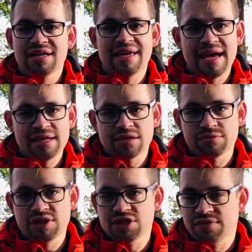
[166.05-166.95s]

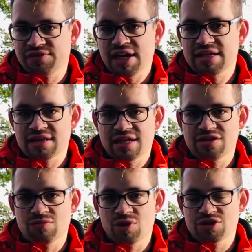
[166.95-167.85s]
categories of data that
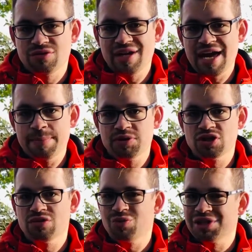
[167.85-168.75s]
you want to
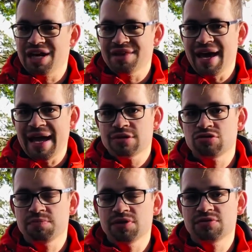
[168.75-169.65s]
capture, what are the
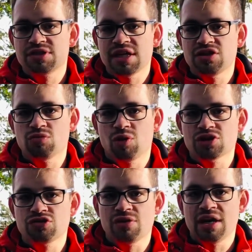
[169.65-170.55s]
attributes that you
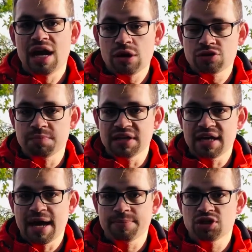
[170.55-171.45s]
want to allow to be
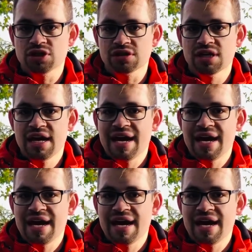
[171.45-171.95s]
captured,